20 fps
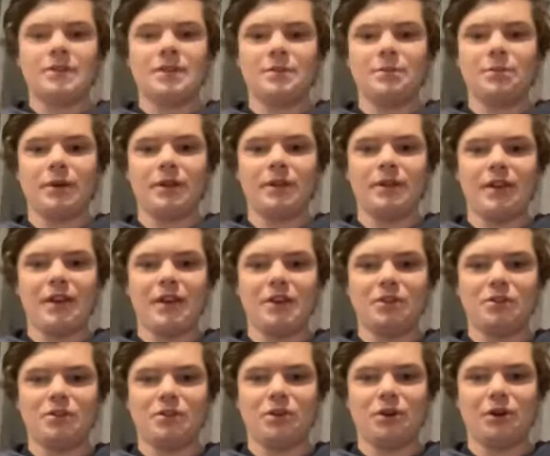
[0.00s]
somewhere that
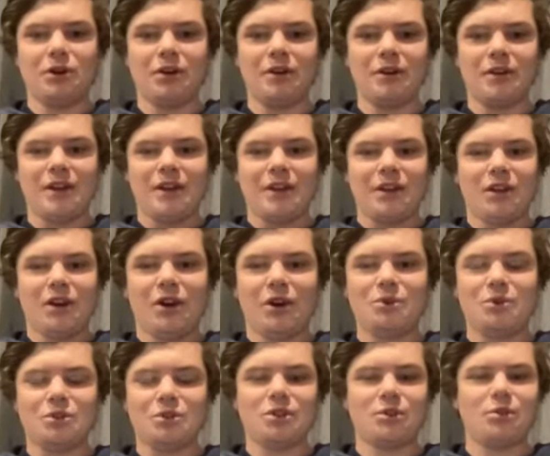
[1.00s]
you got
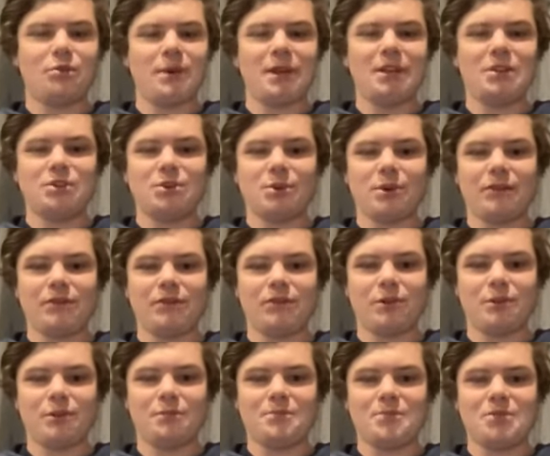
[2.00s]
coaching or mentoring
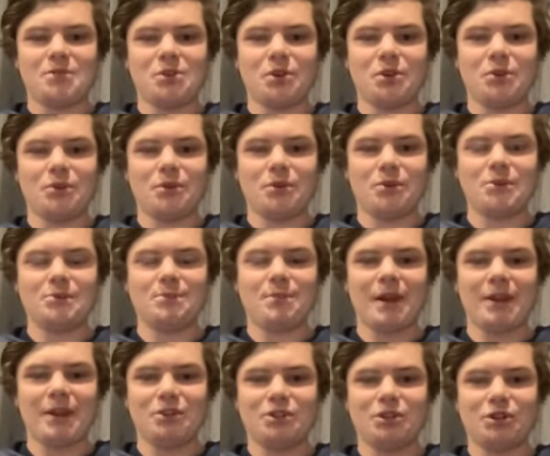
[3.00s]
from Socceroos
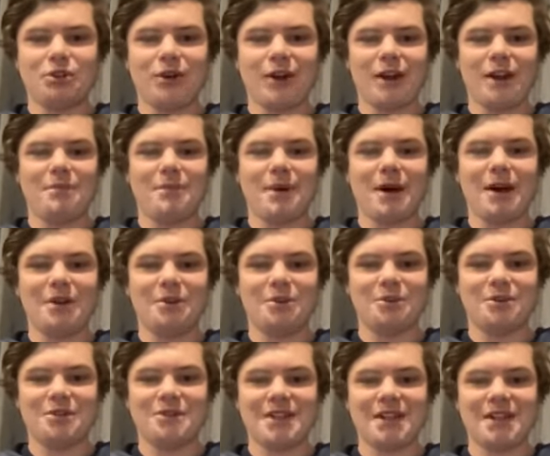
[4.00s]
manager Graham
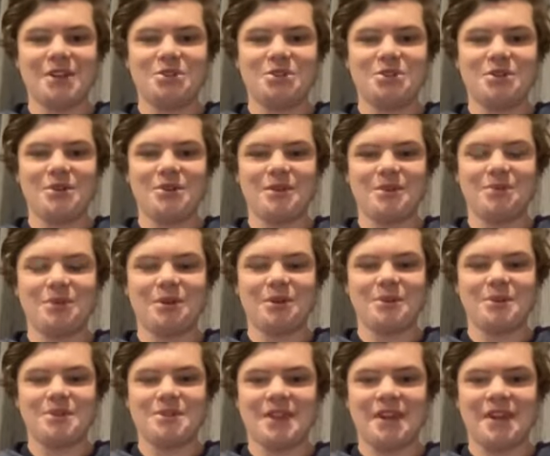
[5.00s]
Arnold. Is that true? And what
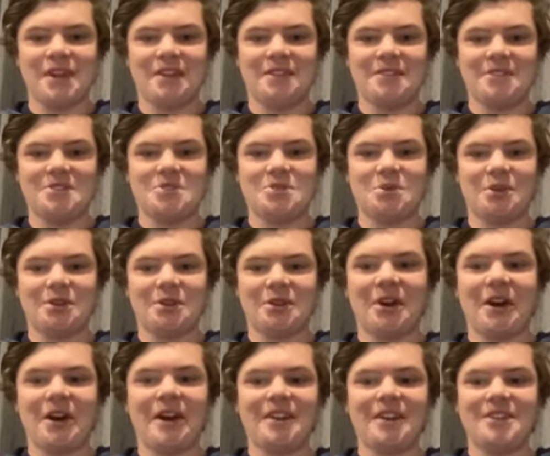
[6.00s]
was that sort of
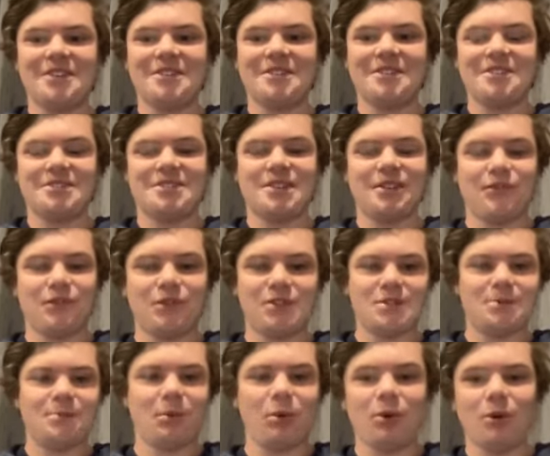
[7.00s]
like? It's a different
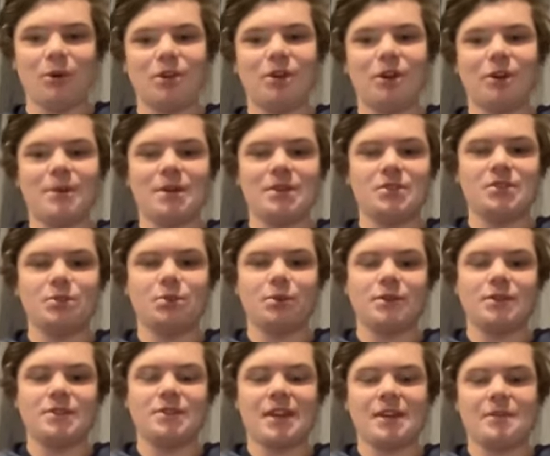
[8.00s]
sport, but sort
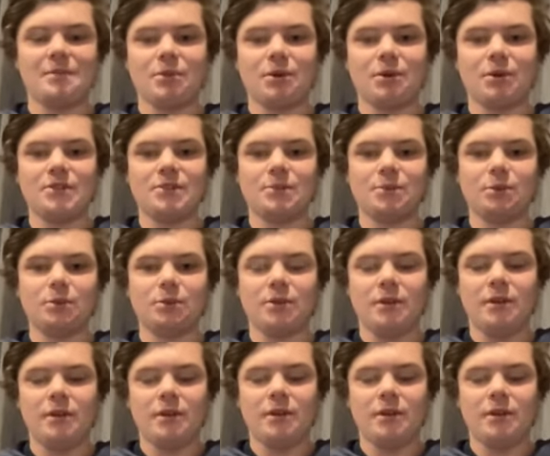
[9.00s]
of same principle.